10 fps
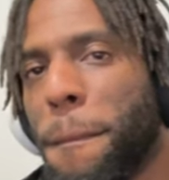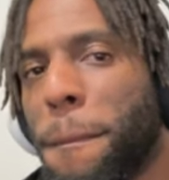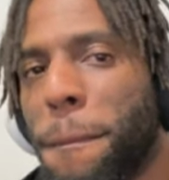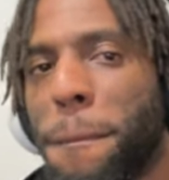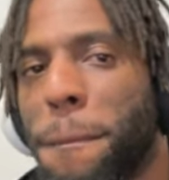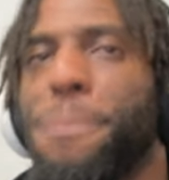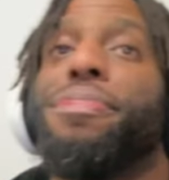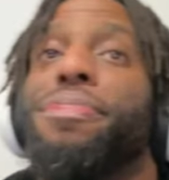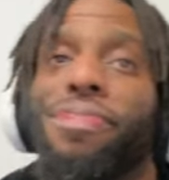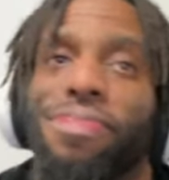
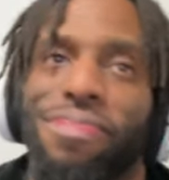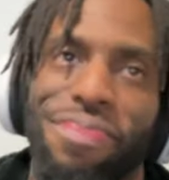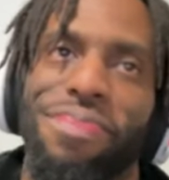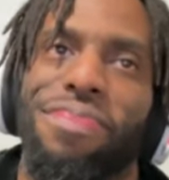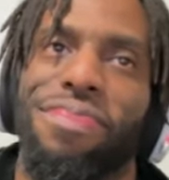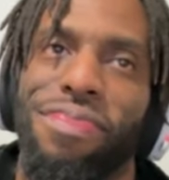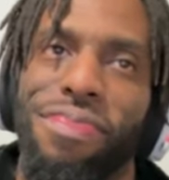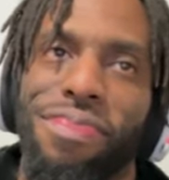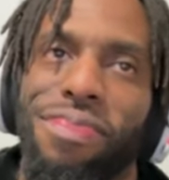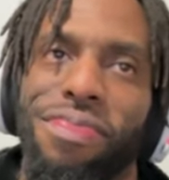
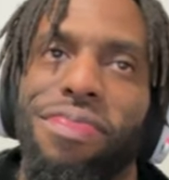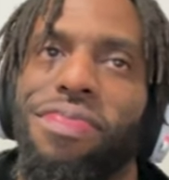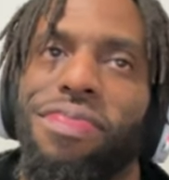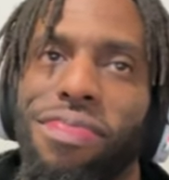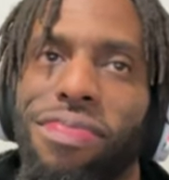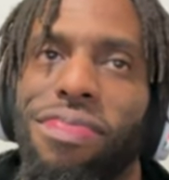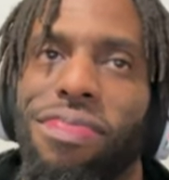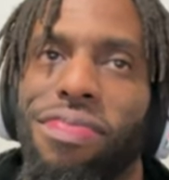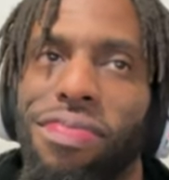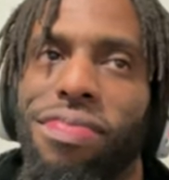
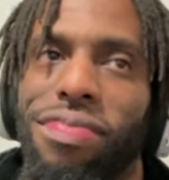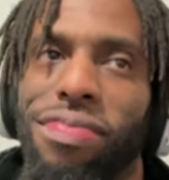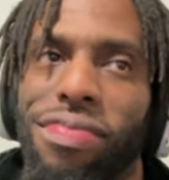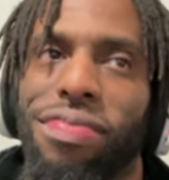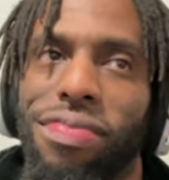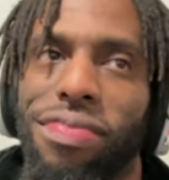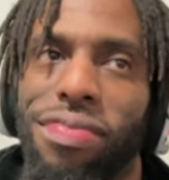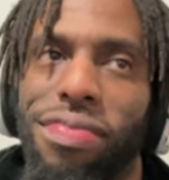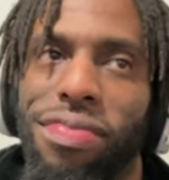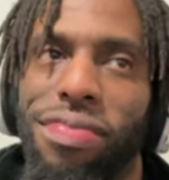
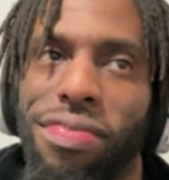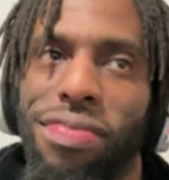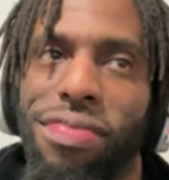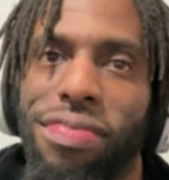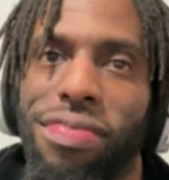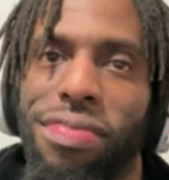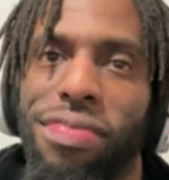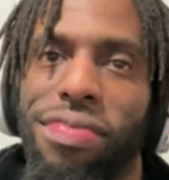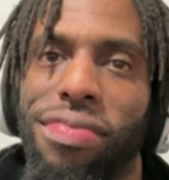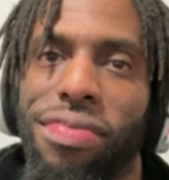
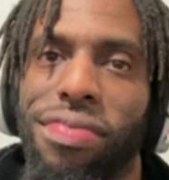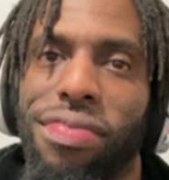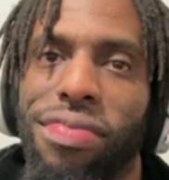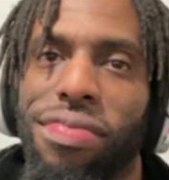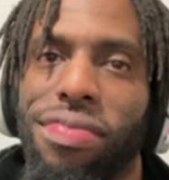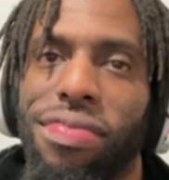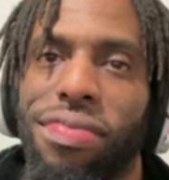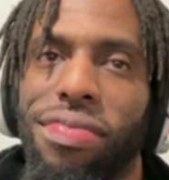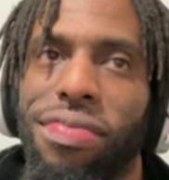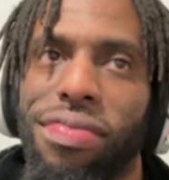
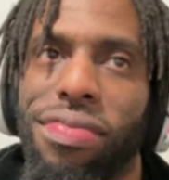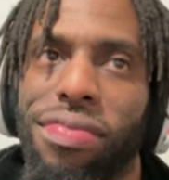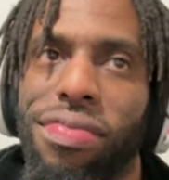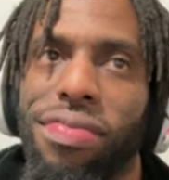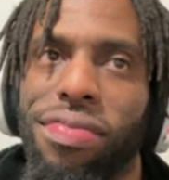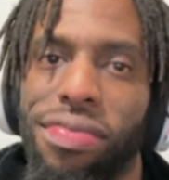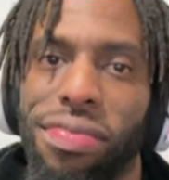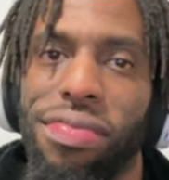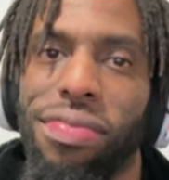[no speech]